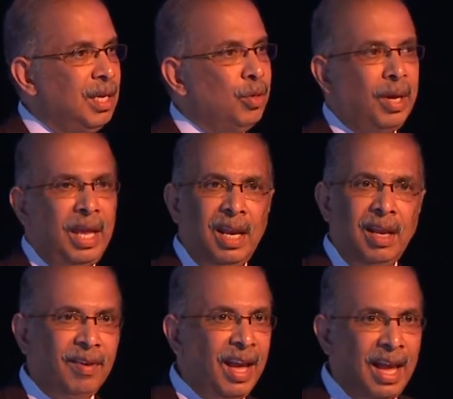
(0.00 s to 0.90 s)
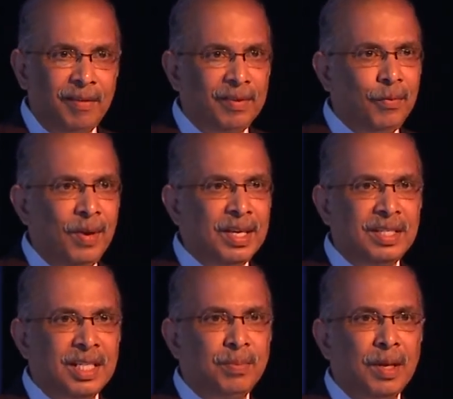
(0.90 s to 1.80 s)
You can never have
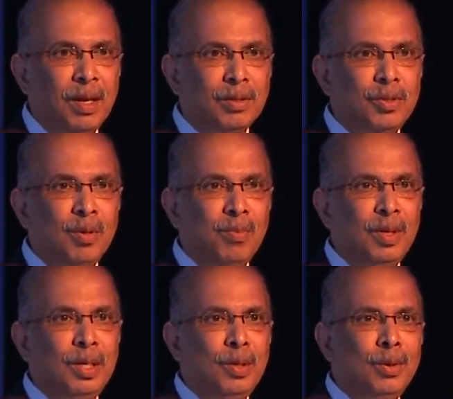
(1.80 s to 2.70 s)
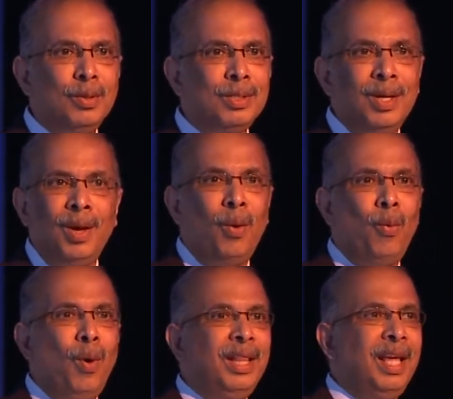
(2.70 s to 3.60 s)
investors because nobody knows
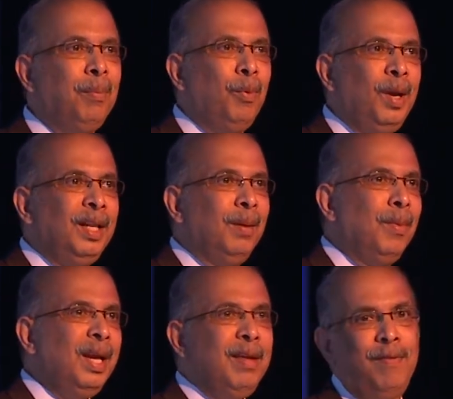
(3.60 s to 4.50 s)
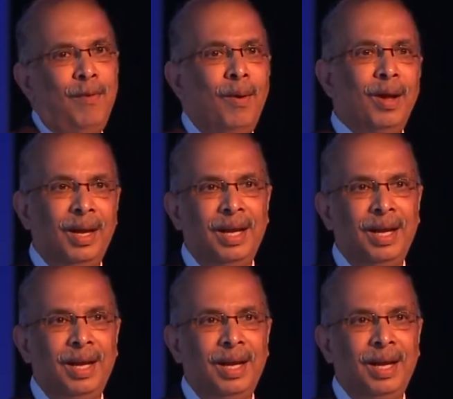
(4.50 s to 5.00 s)
what they're putting their money for.